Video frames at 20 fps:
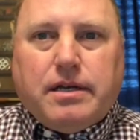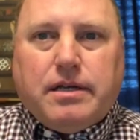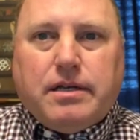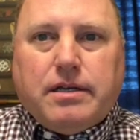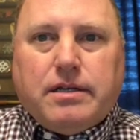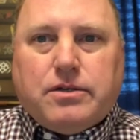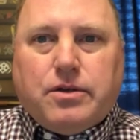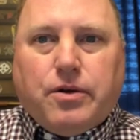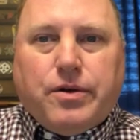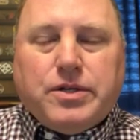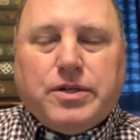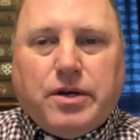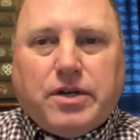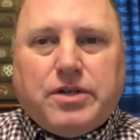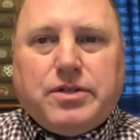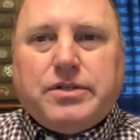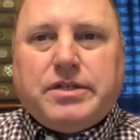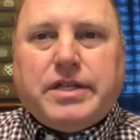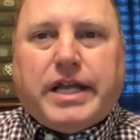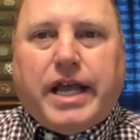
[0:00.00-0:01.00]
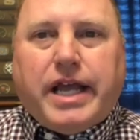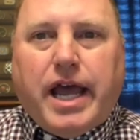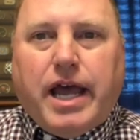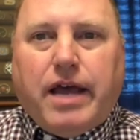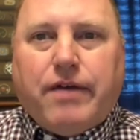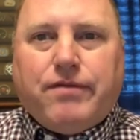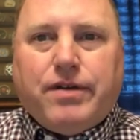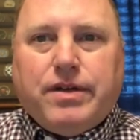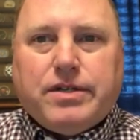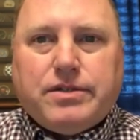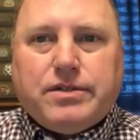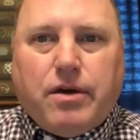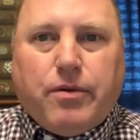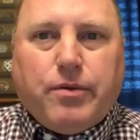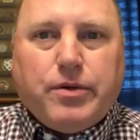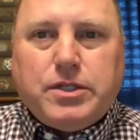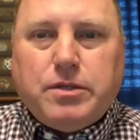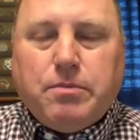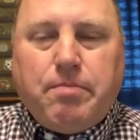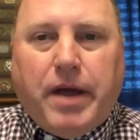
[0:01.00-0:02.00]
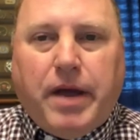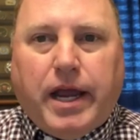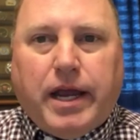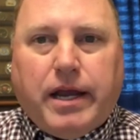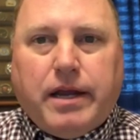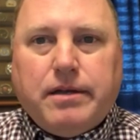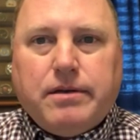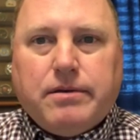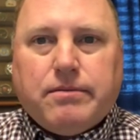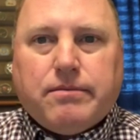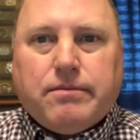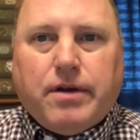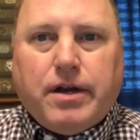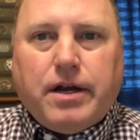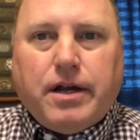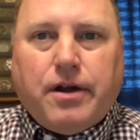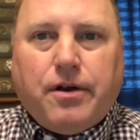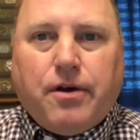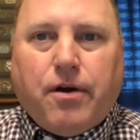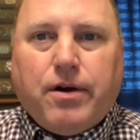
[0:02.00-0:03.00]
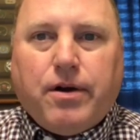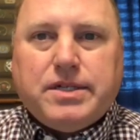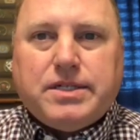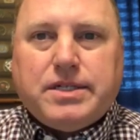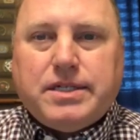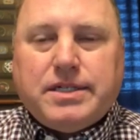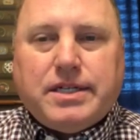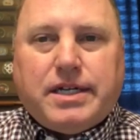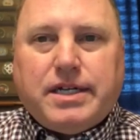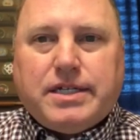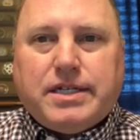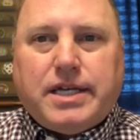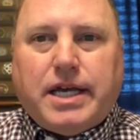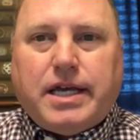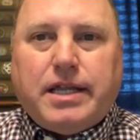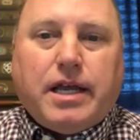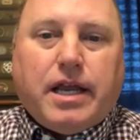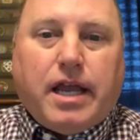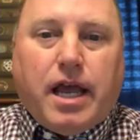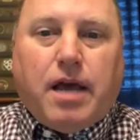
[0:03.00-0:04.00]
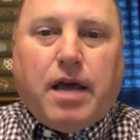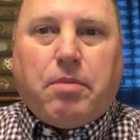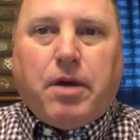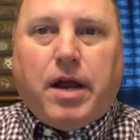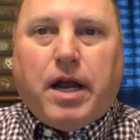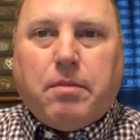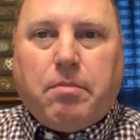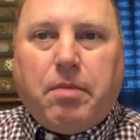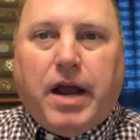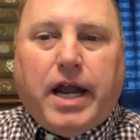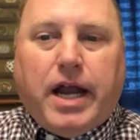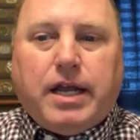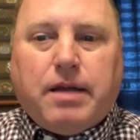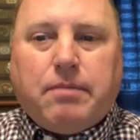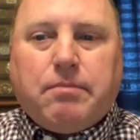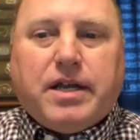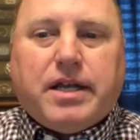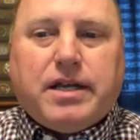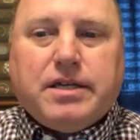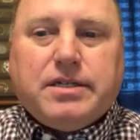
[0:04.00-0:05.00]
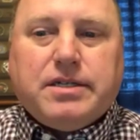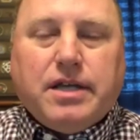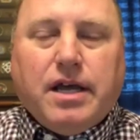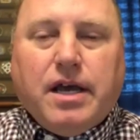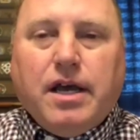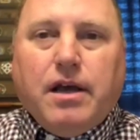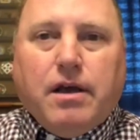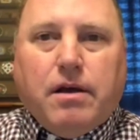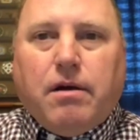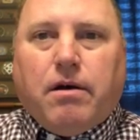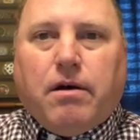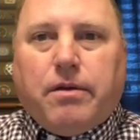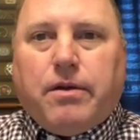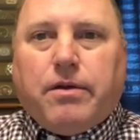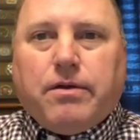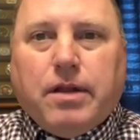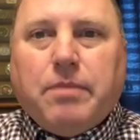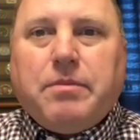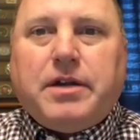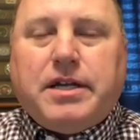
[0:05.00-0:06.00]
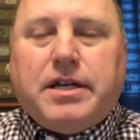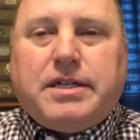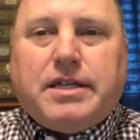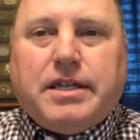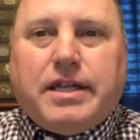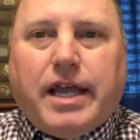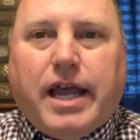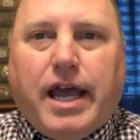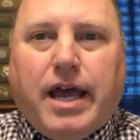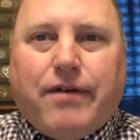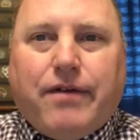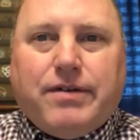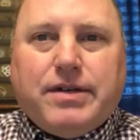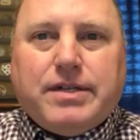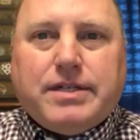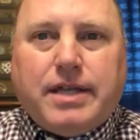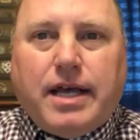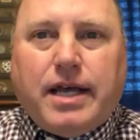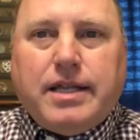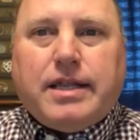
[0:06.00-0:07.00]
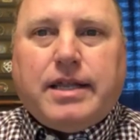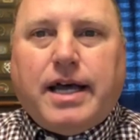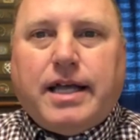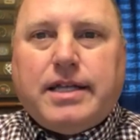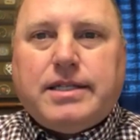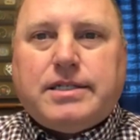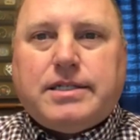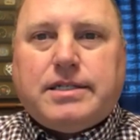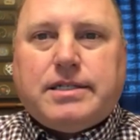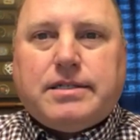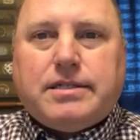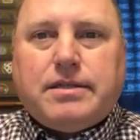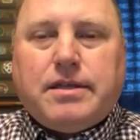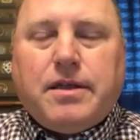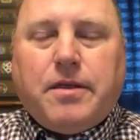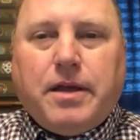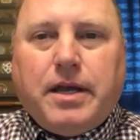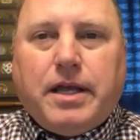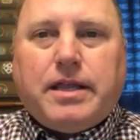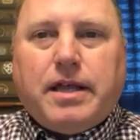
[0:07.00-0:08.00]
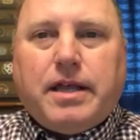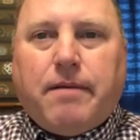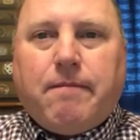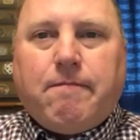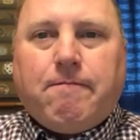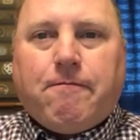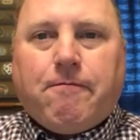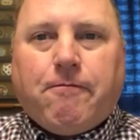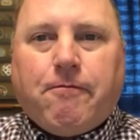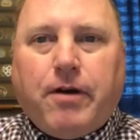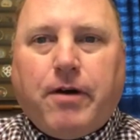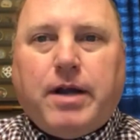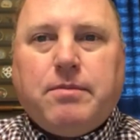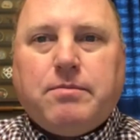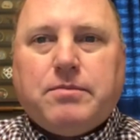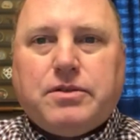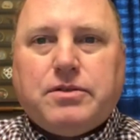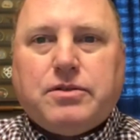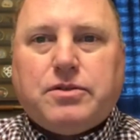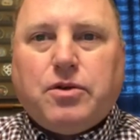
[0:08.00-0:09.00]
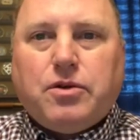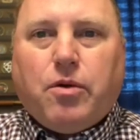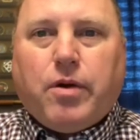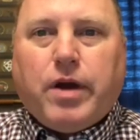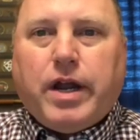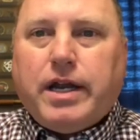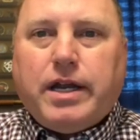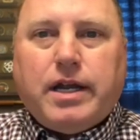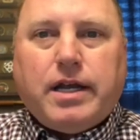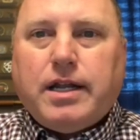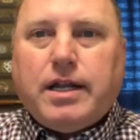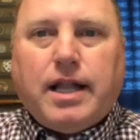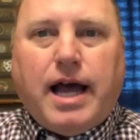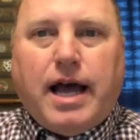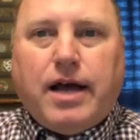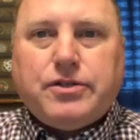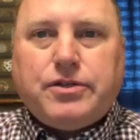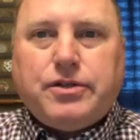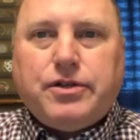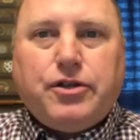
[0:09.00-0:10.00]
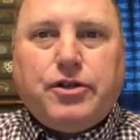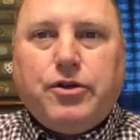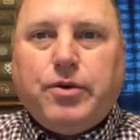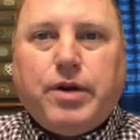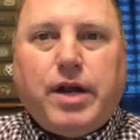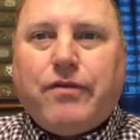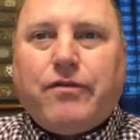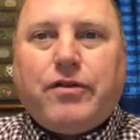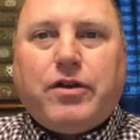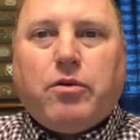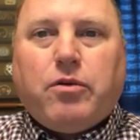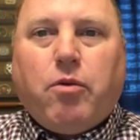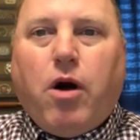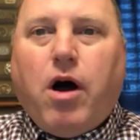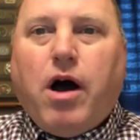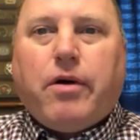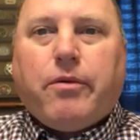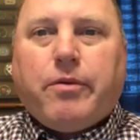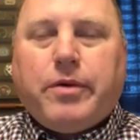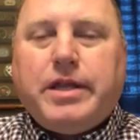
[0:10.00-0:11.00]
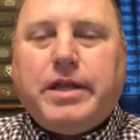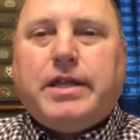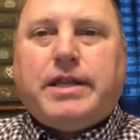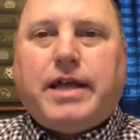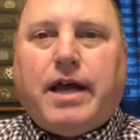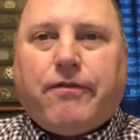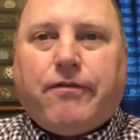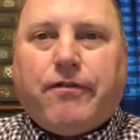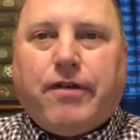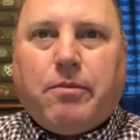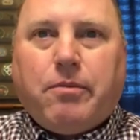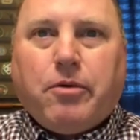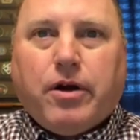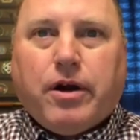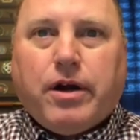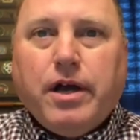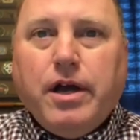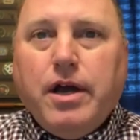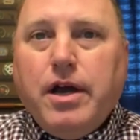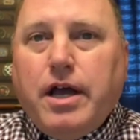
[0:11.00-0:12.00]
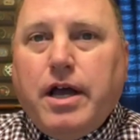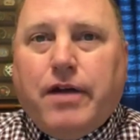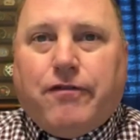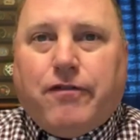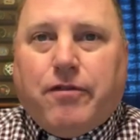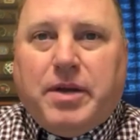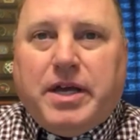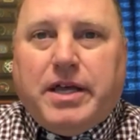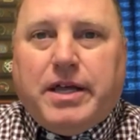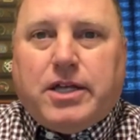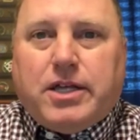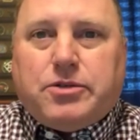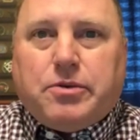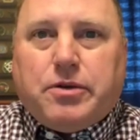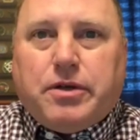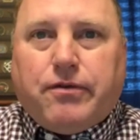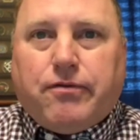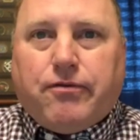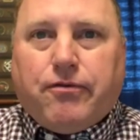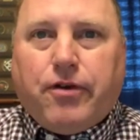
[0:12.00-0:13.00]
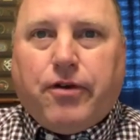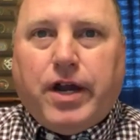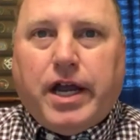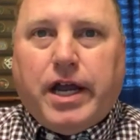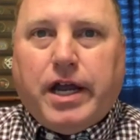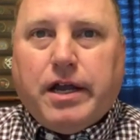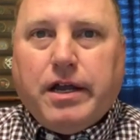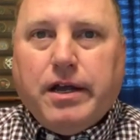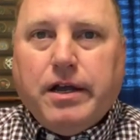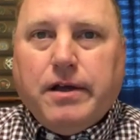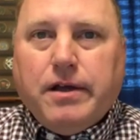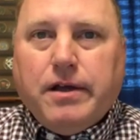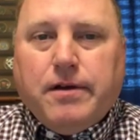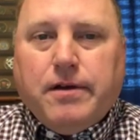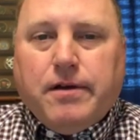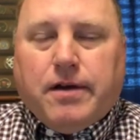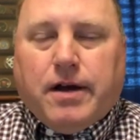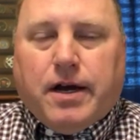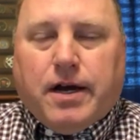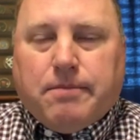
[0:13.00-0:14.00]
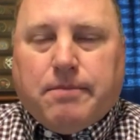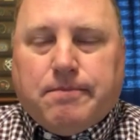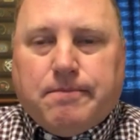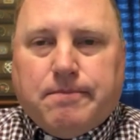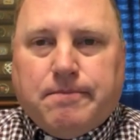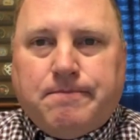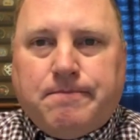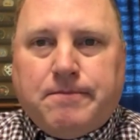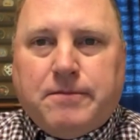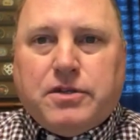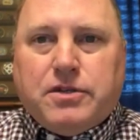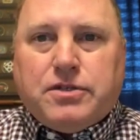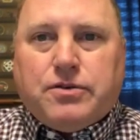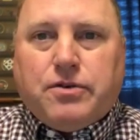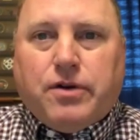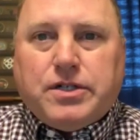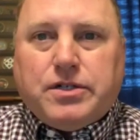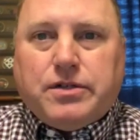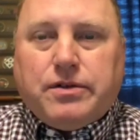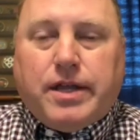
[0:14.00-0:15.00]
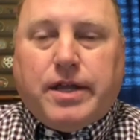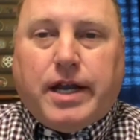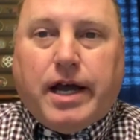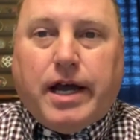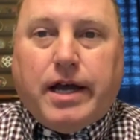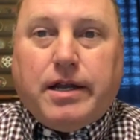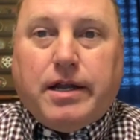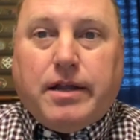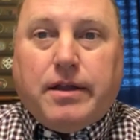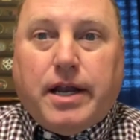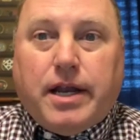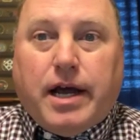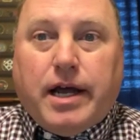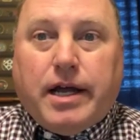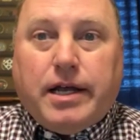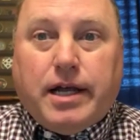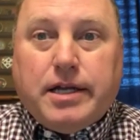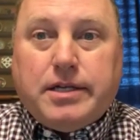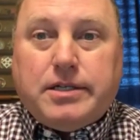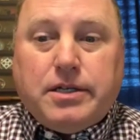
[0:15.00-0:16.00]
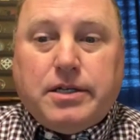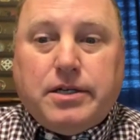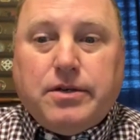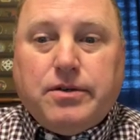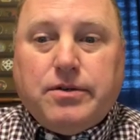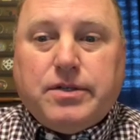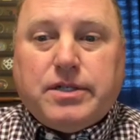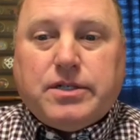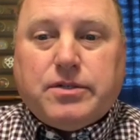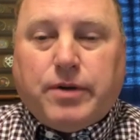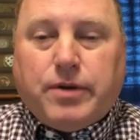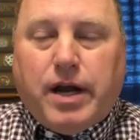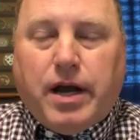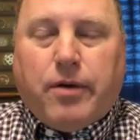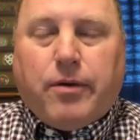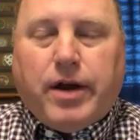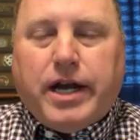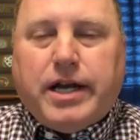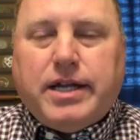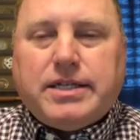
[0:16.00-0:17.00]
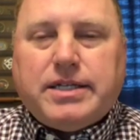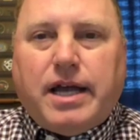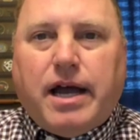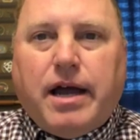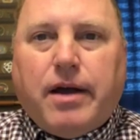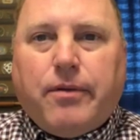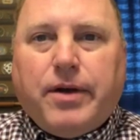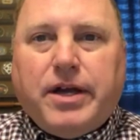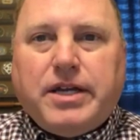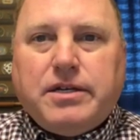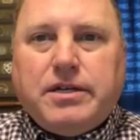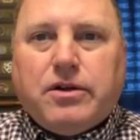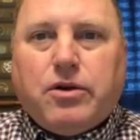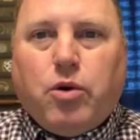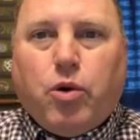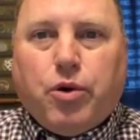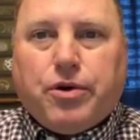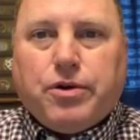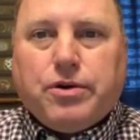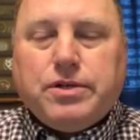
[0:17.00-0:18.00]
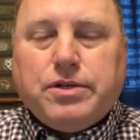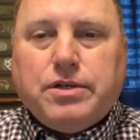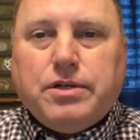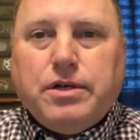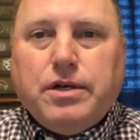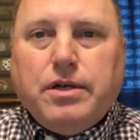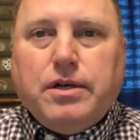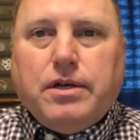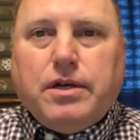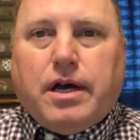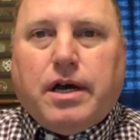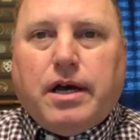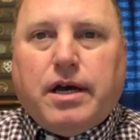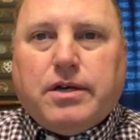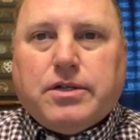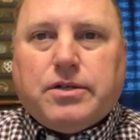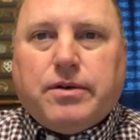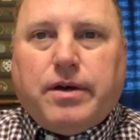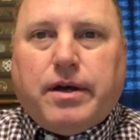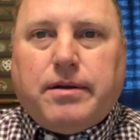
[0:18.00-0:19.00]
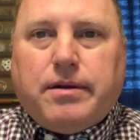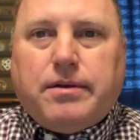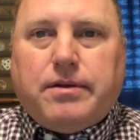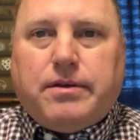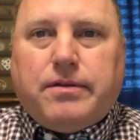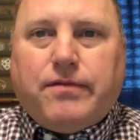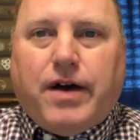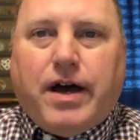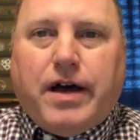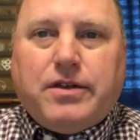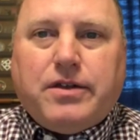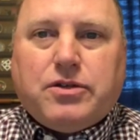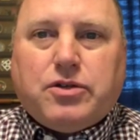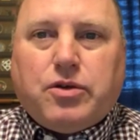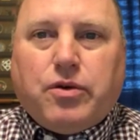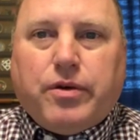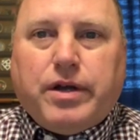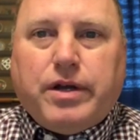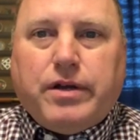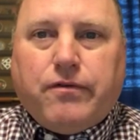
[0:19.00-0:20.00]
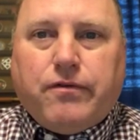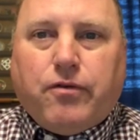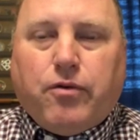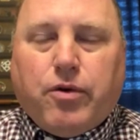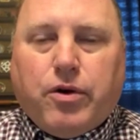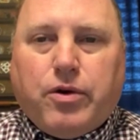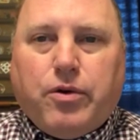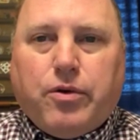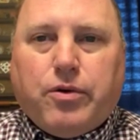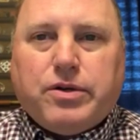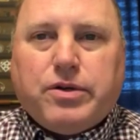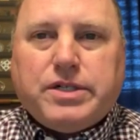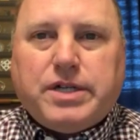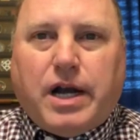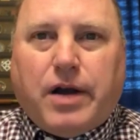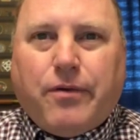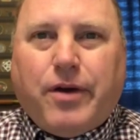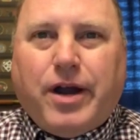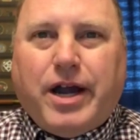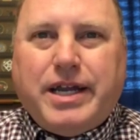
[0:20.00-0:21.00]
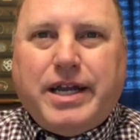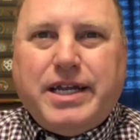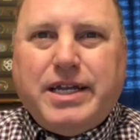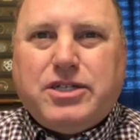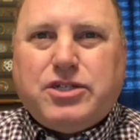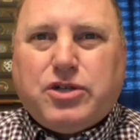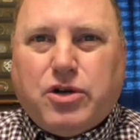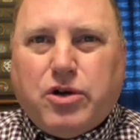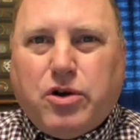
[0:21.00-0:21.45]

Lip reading: Story structure is the canvas on which you paint. Right, an artist isn't going to say they can't paint a painting because they're limited to the canvas. That's the thing that frames the story, and it allows you to do whatever you want within that framework. For me, that's really freeing. The structure that I like to use is when I write in quarters. So I divide the story into 4 quarters, and I write each